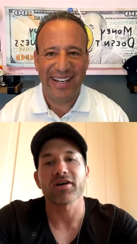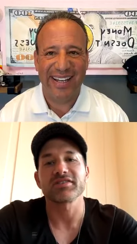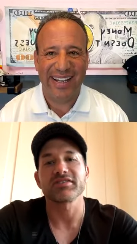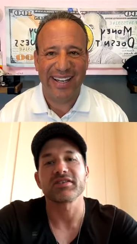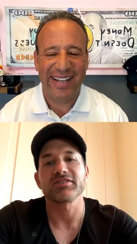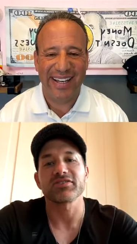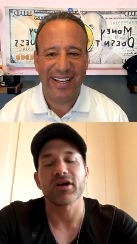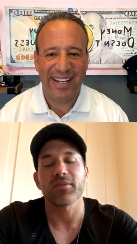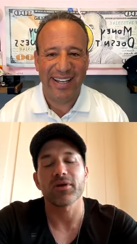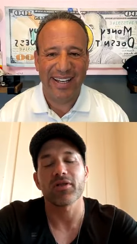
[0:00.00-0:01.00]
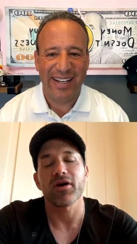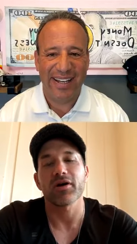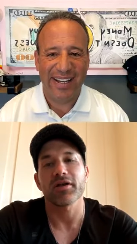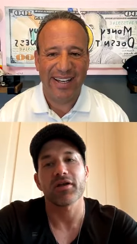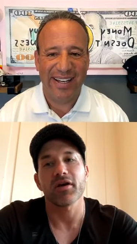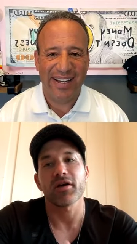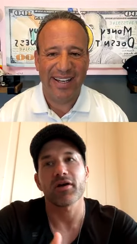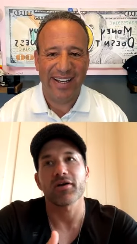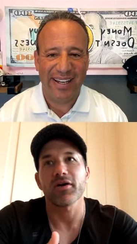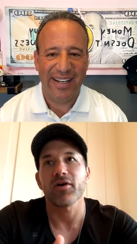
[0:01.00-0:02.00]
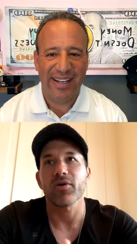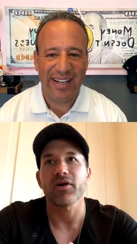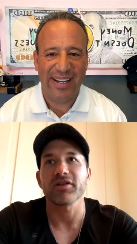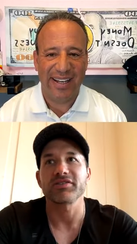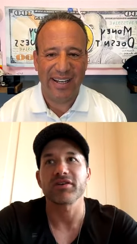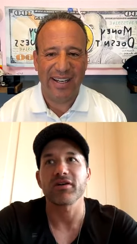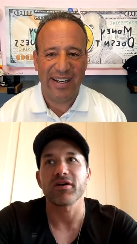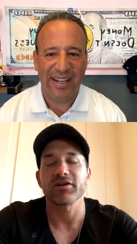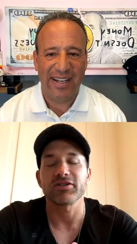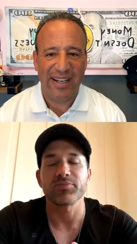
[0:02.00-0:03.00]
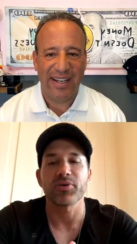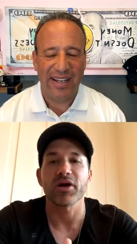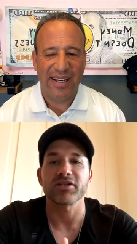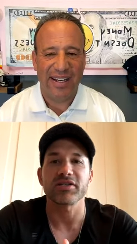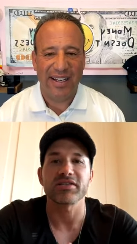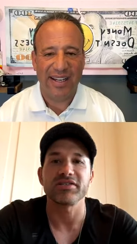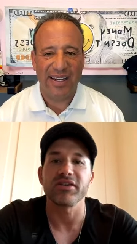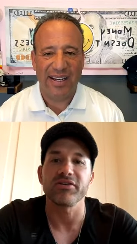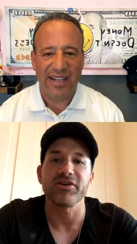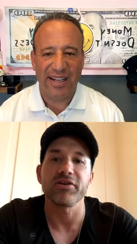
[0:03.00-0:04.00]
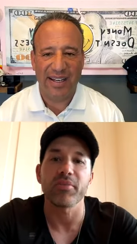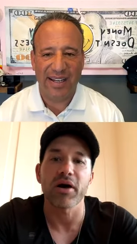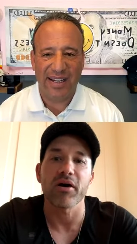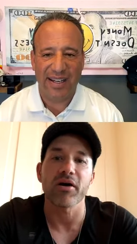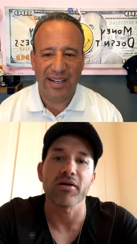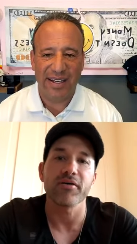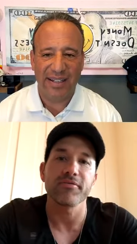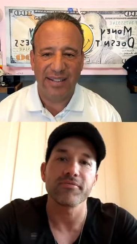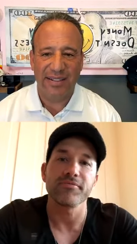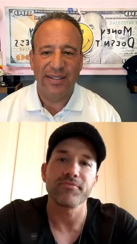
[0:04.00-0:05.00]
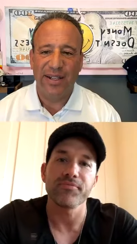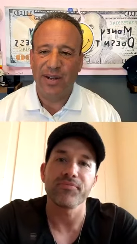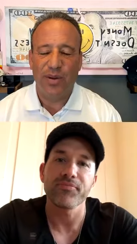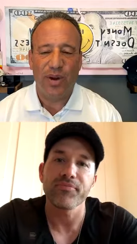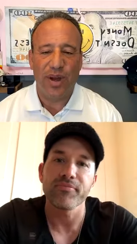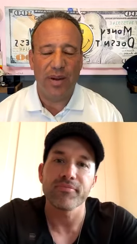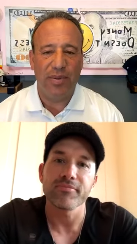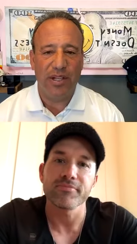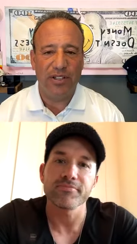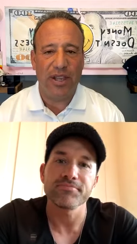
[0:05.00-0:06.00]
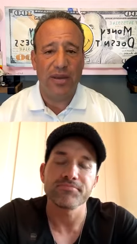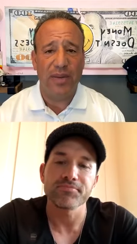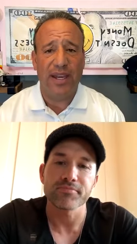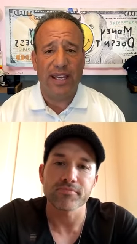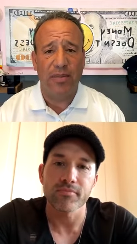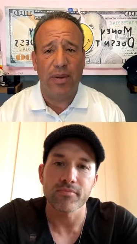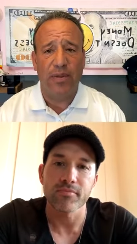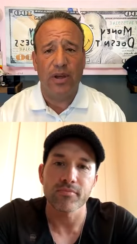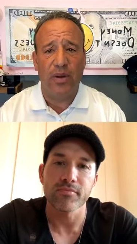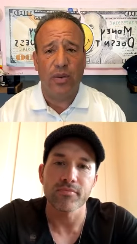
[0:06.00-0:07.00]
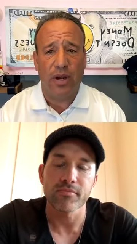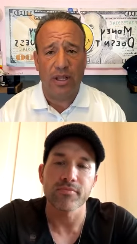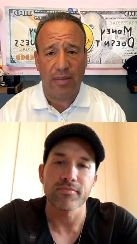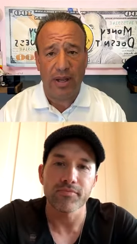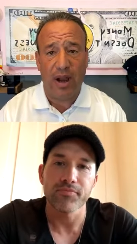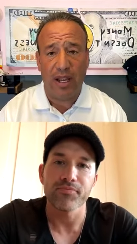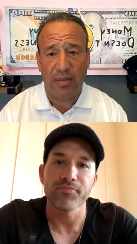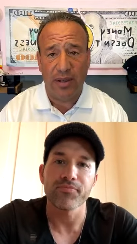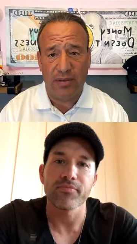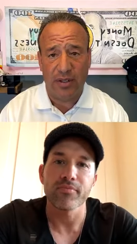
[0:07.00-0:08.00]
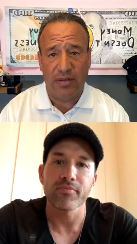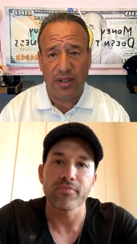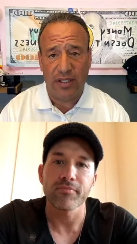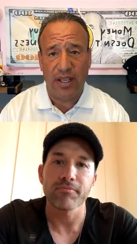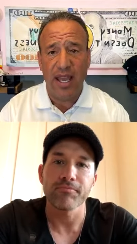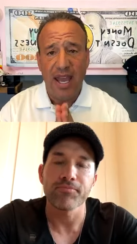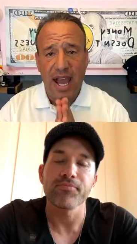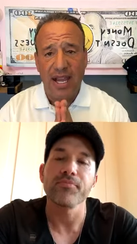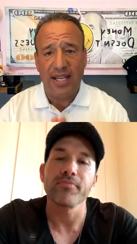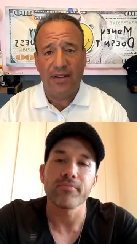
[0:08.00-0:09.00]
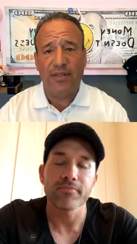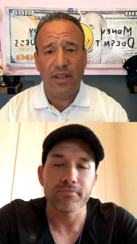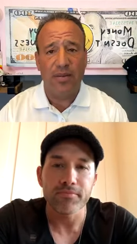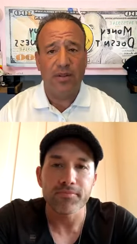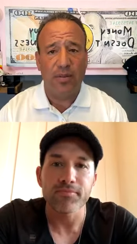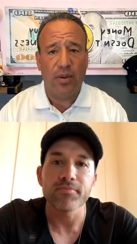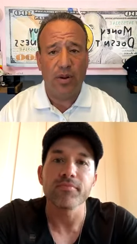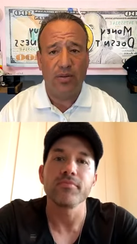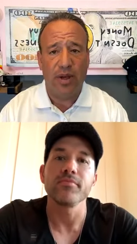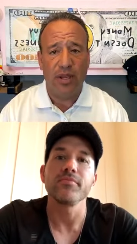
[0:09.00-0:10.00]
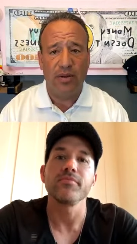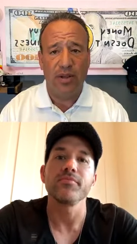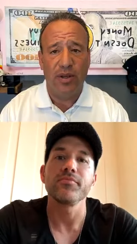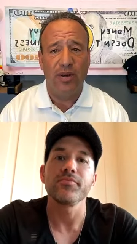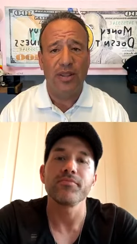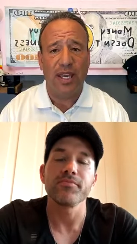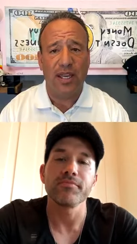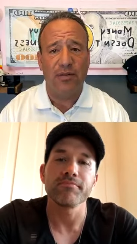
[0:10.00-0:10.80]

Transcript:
Speaker 1: and things are coming along. And, uh, you know, it's, uh, it's a project that's near and dear to my heart. Well, oh, I
Speaker 2: appreciate you, man. Keep up the good work. Let me know how I can be of service. I definitely am in support of what you do. And thank you for